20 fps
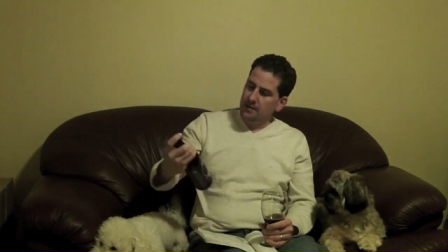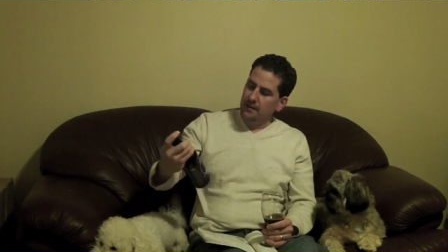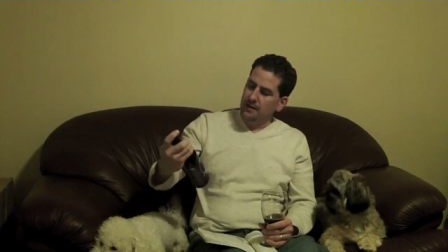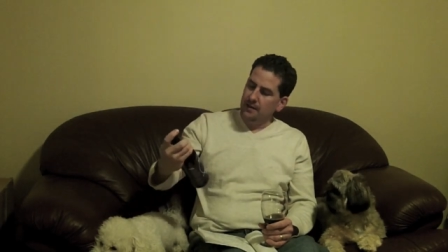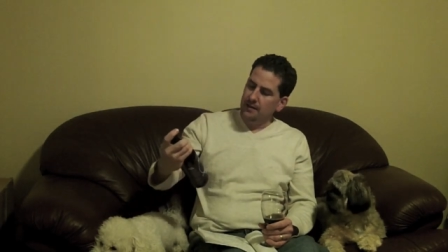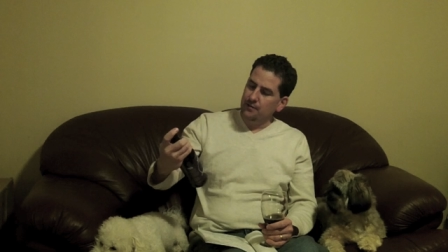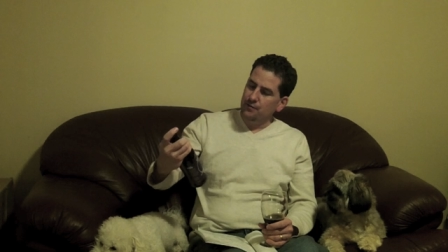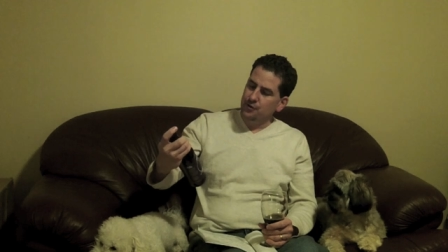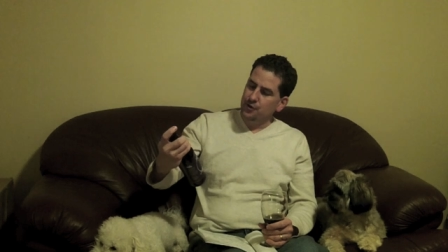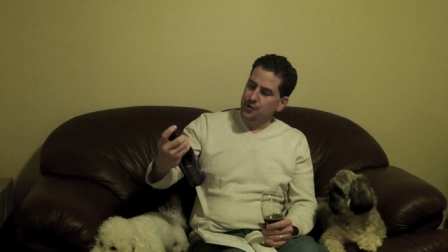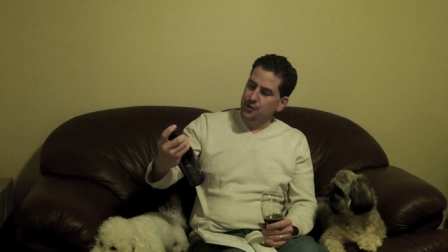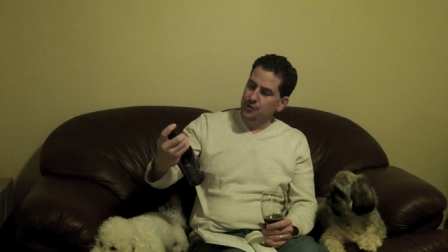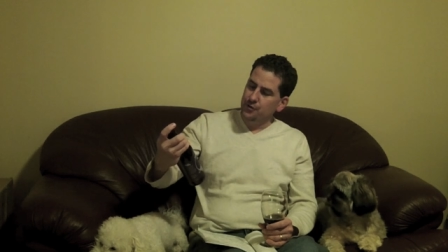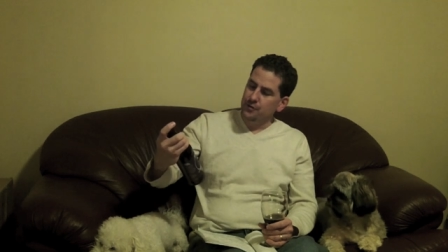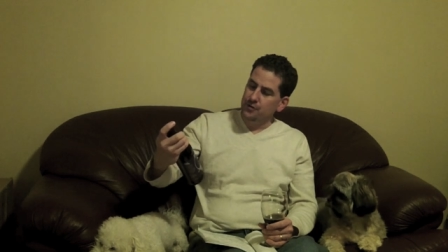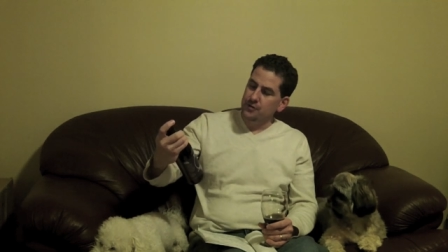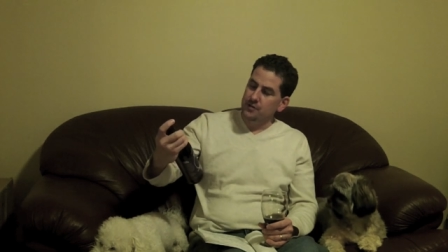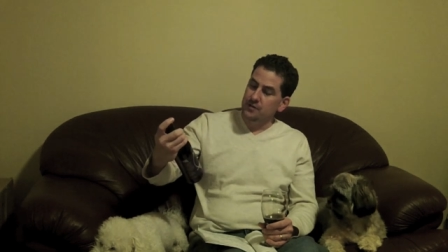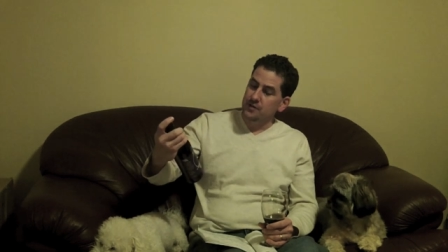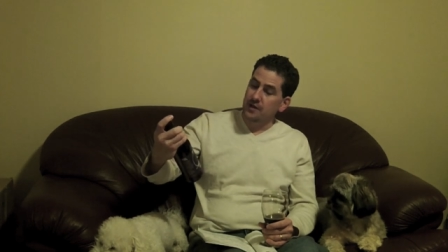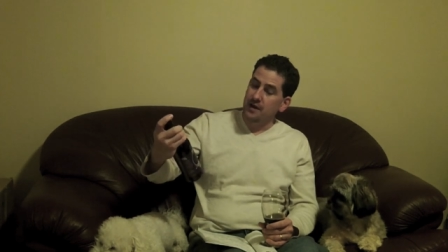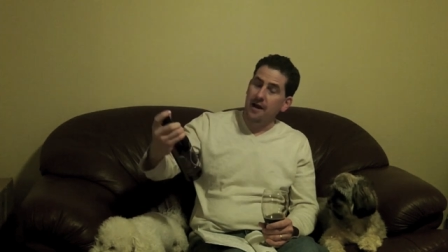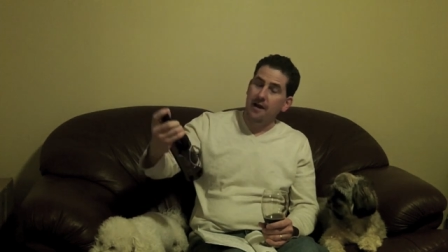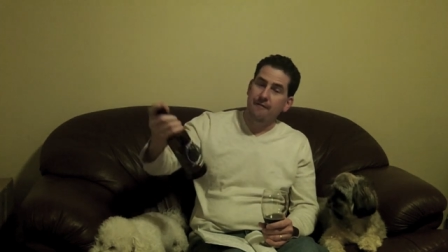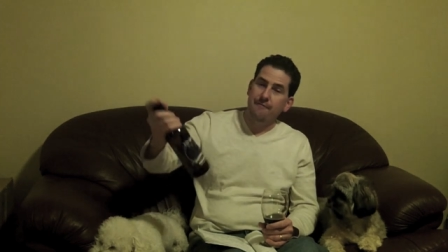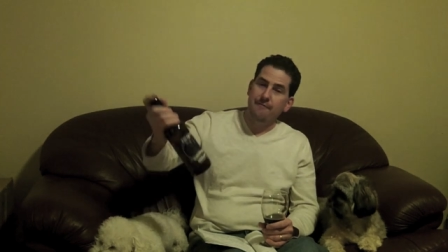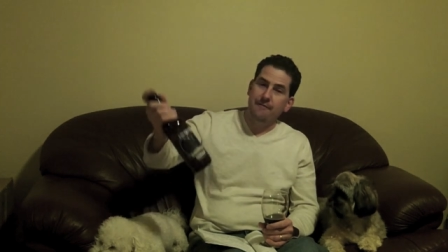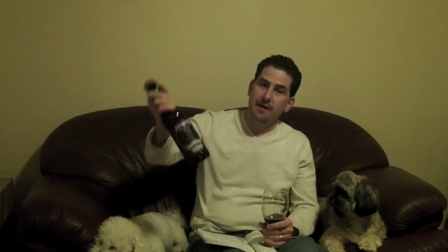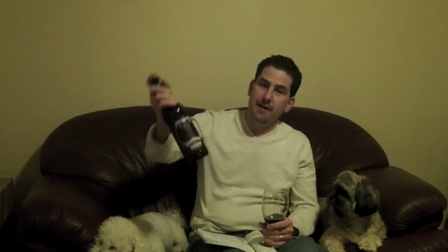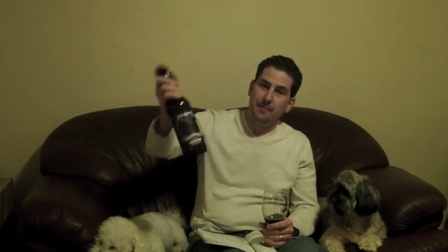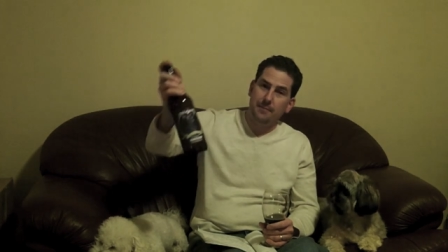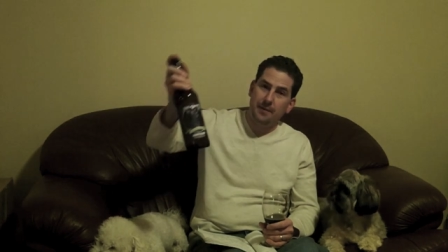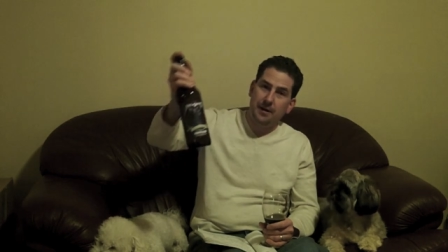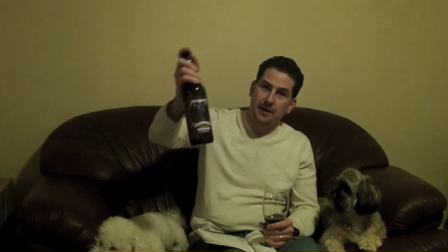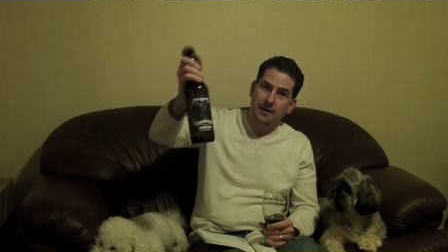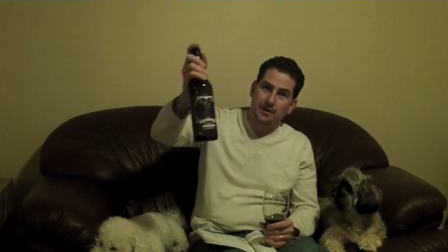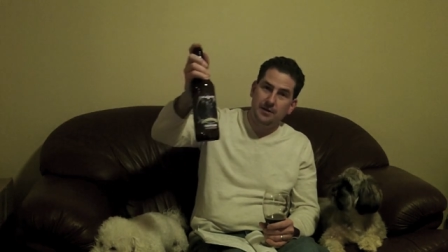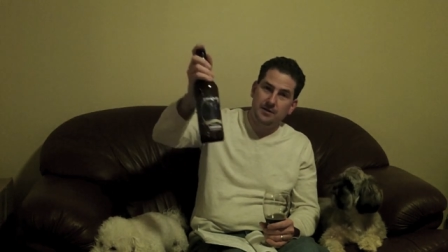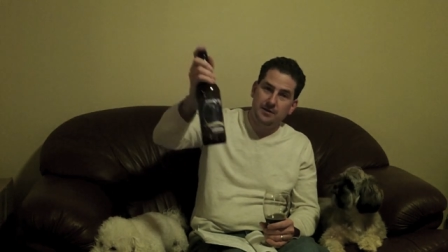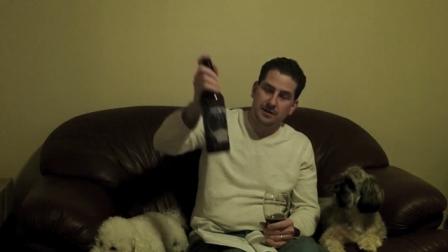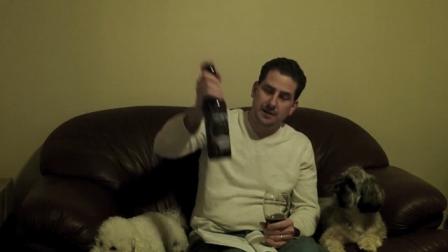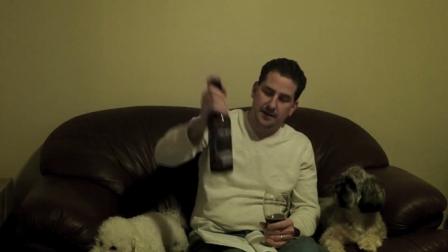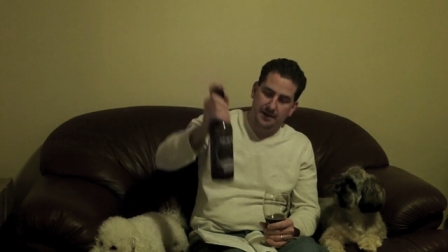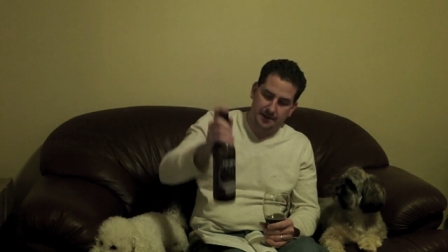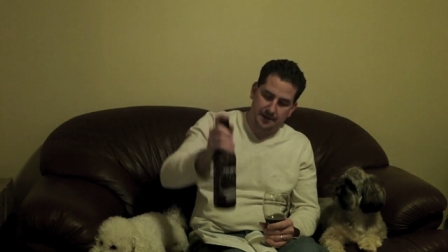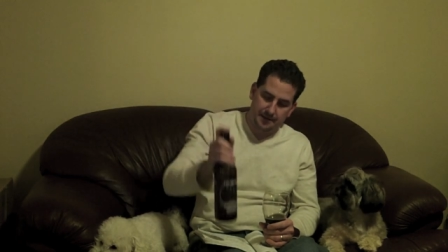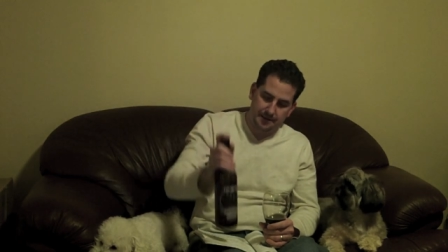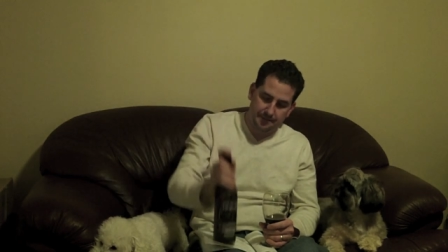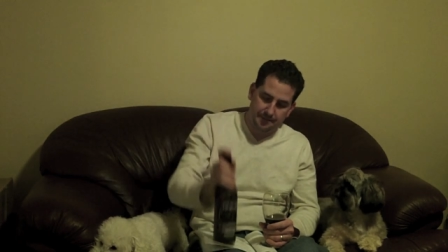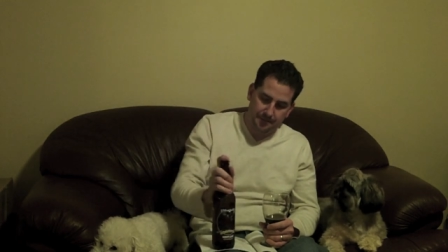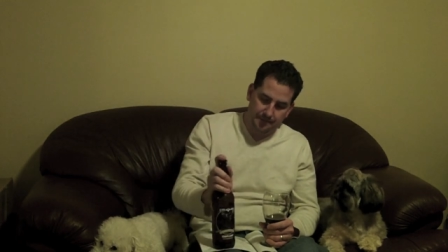Clown Shoes, a Vampire Slayer.